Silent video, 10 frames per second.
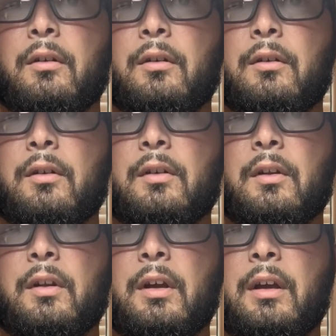just a
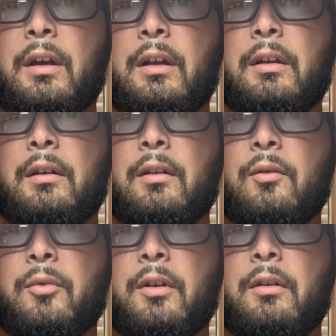tiny little
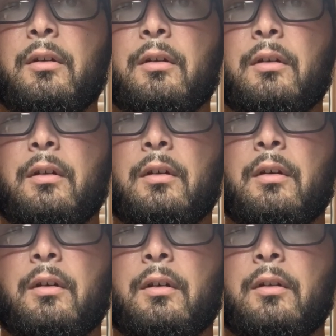bit.
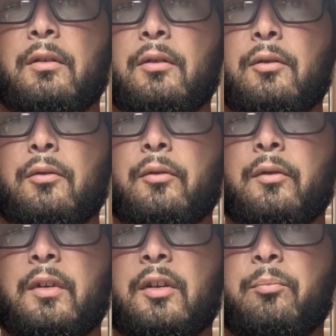So
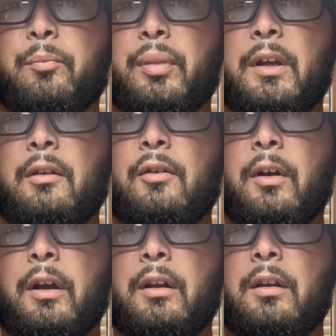this big
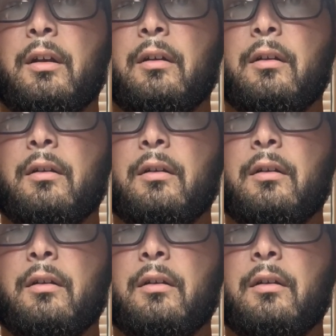grind here,